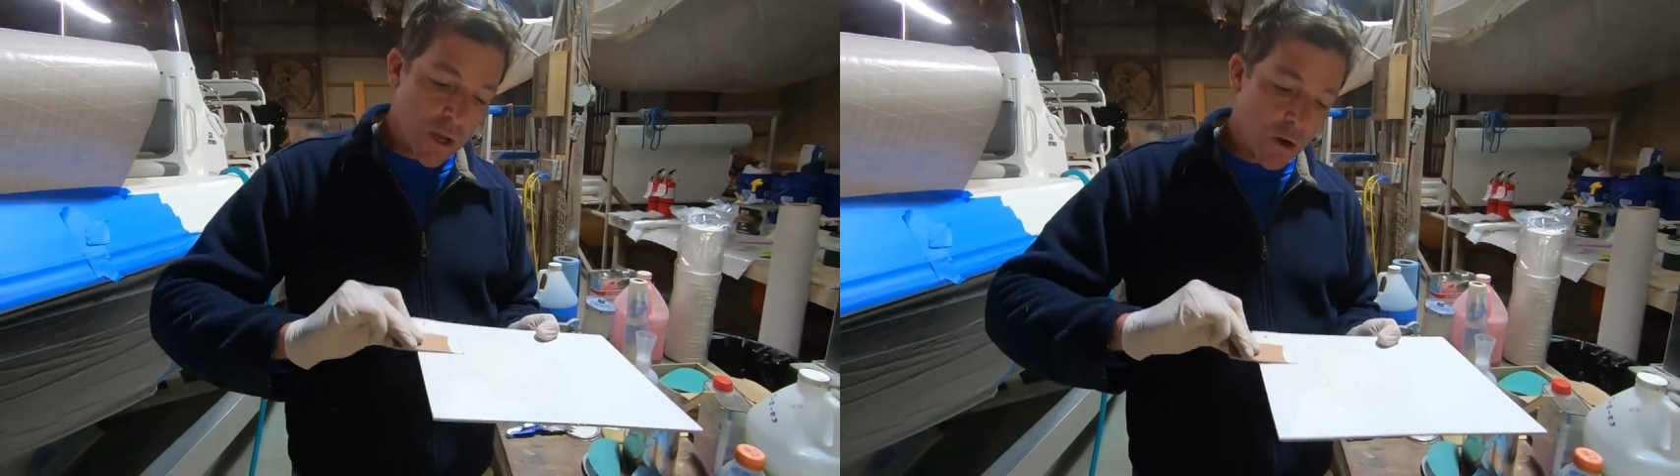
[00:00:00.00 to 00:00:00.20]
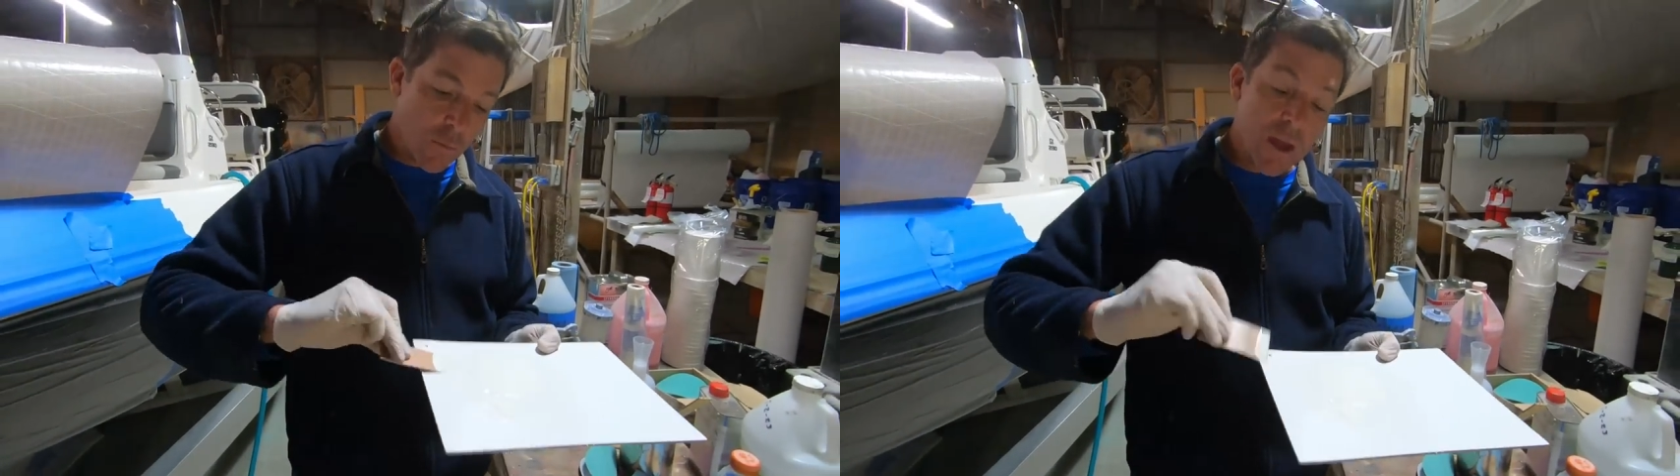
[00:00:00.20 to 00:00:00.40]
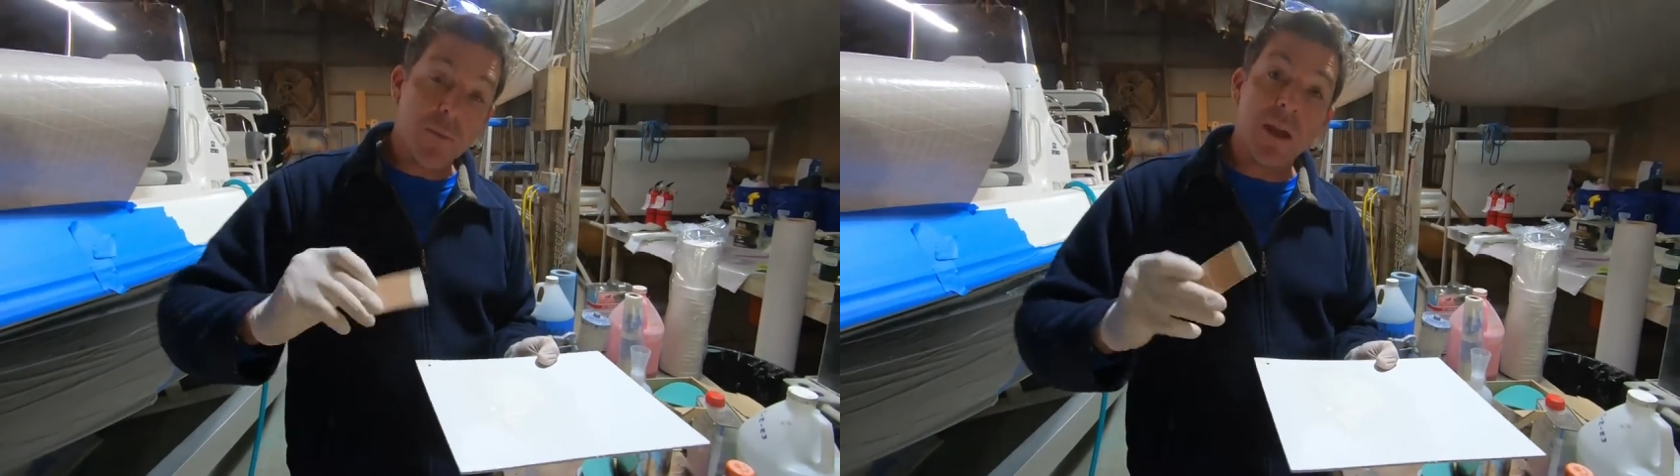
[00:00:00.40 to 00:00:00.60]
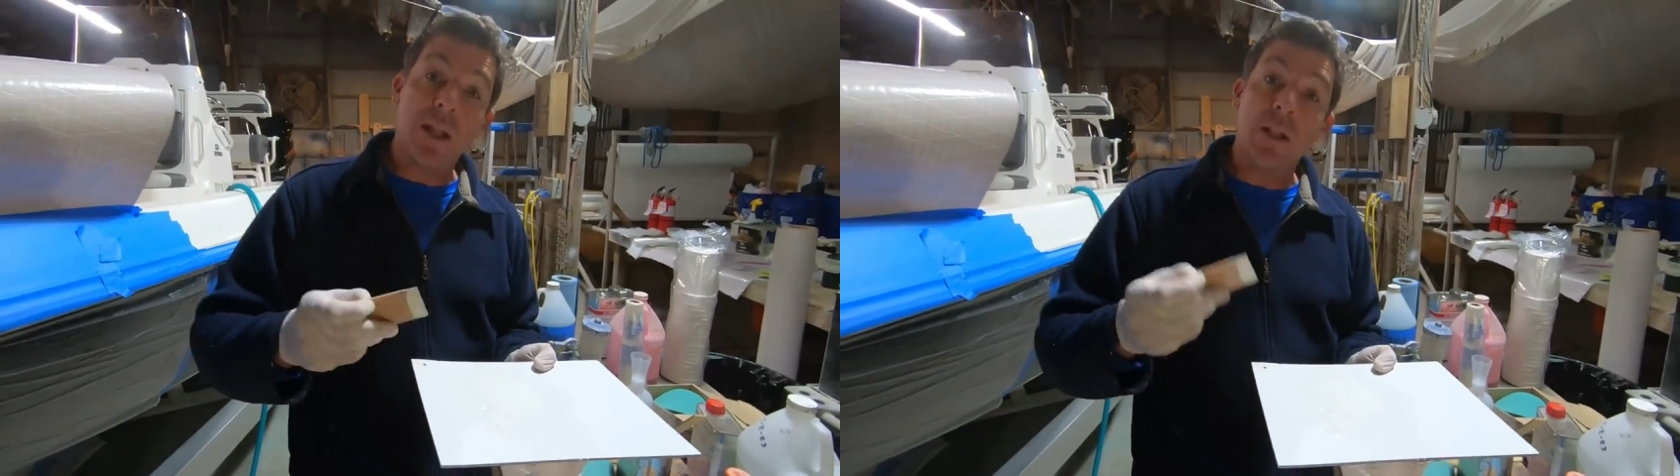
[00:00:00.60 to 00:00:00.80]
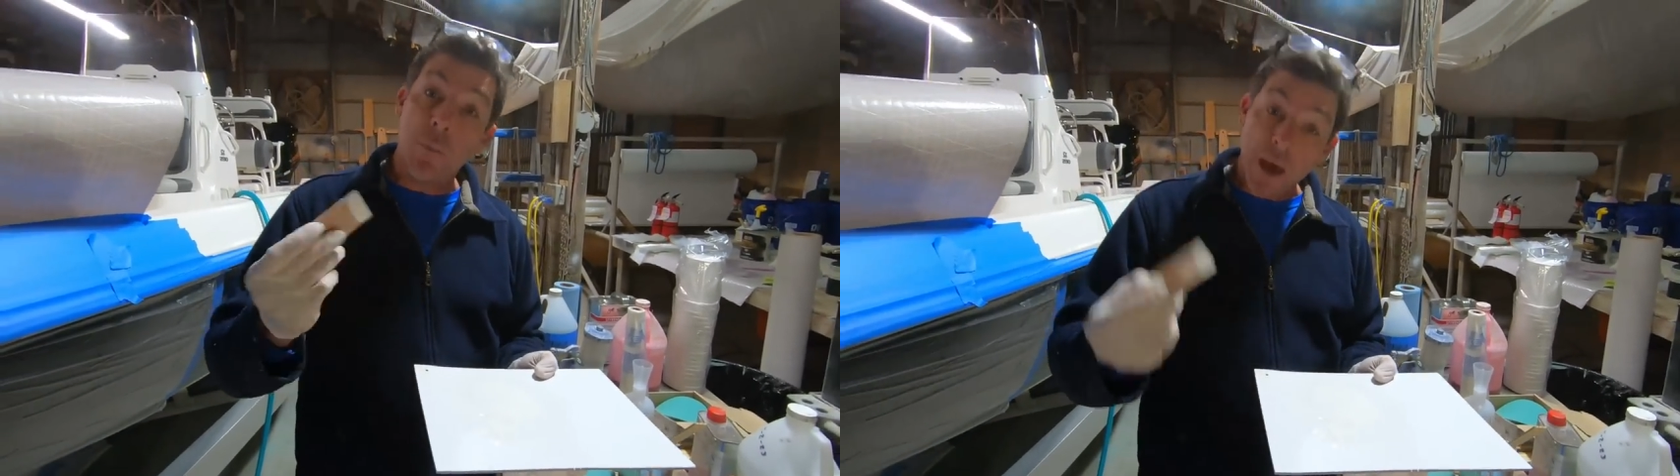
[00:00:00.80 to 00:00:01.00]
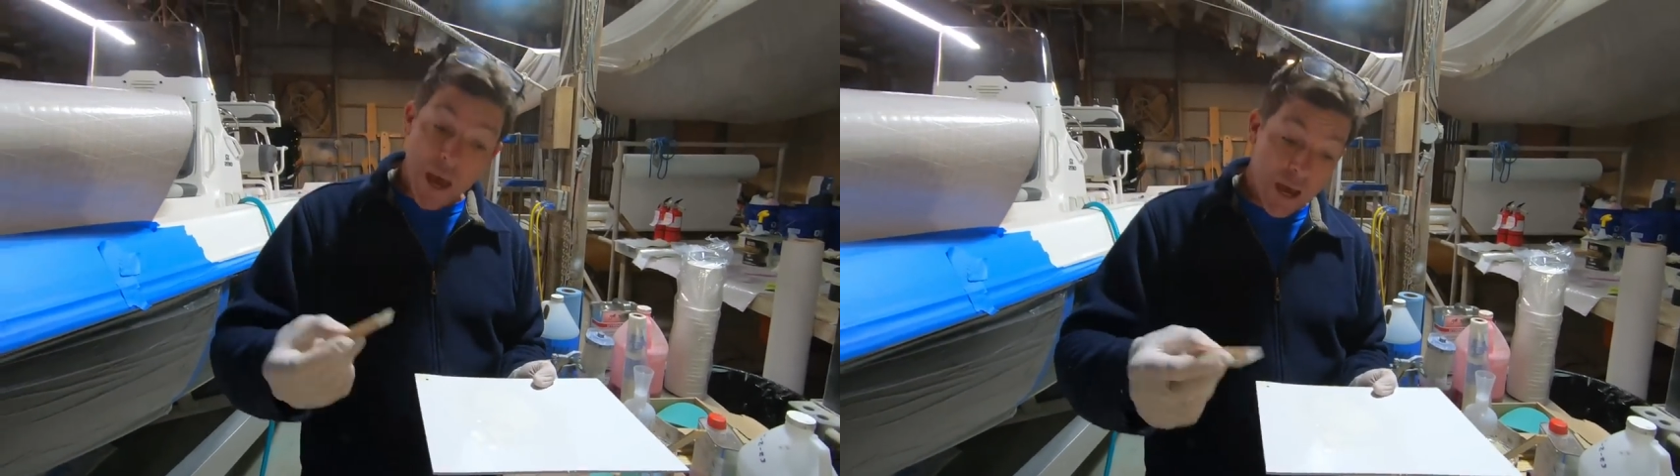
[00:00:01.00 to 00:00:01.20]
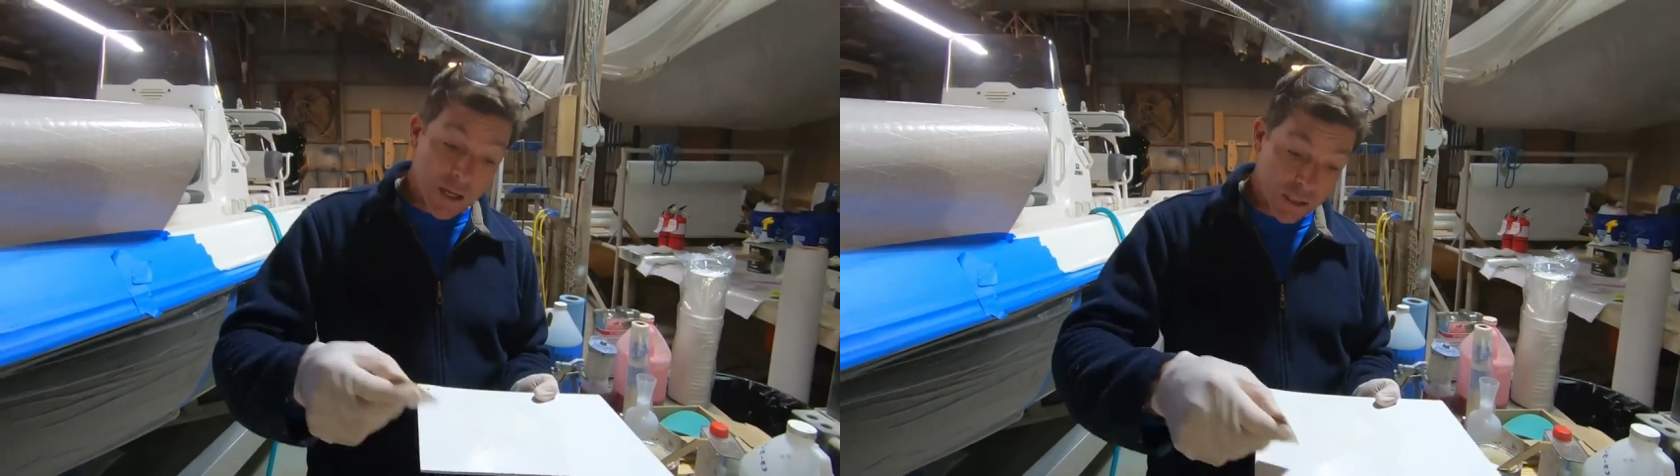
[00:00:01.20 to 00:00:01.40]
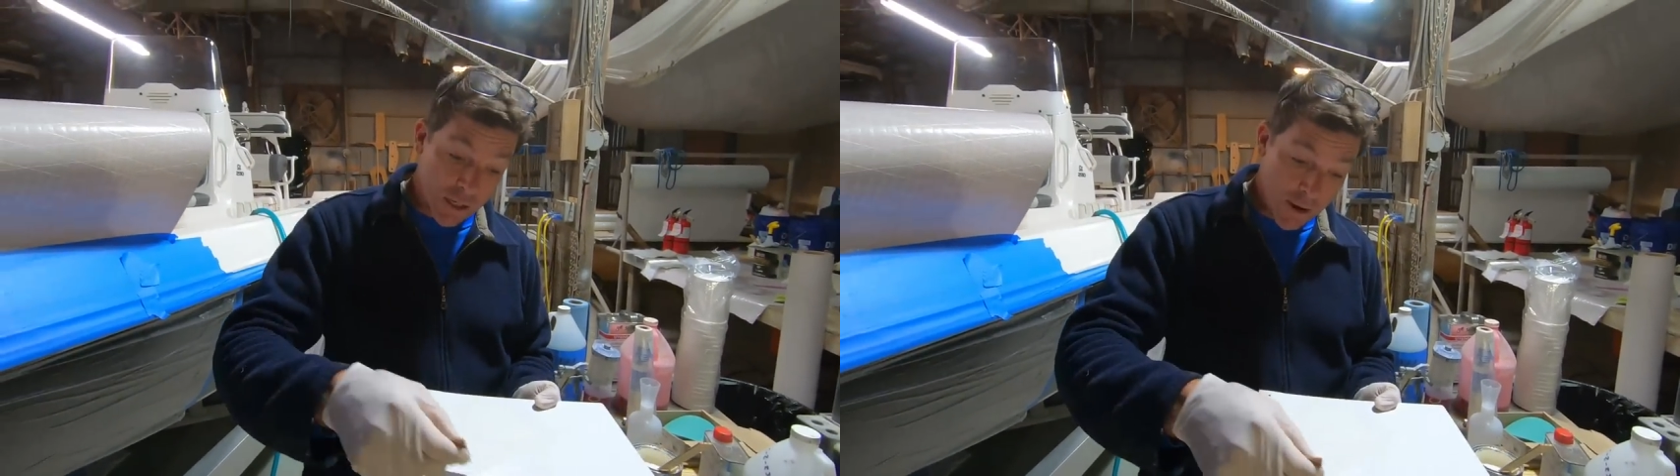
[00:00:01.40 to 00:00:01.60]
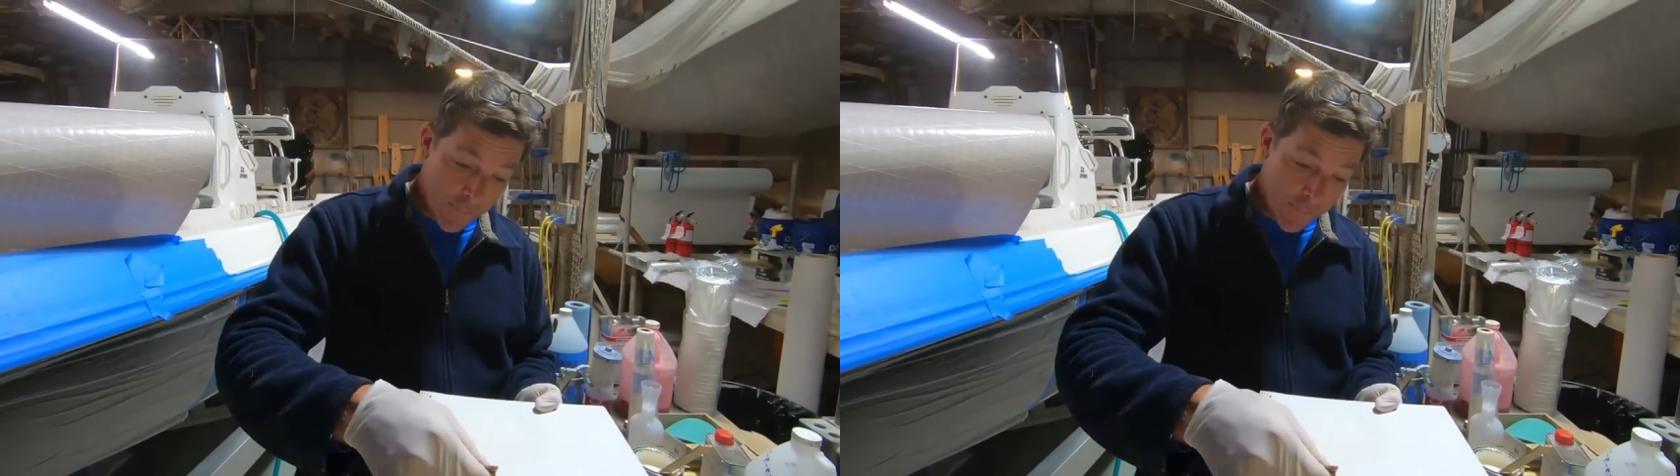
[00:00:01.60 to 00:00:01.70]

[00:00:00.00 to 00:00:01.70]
or maybe in the past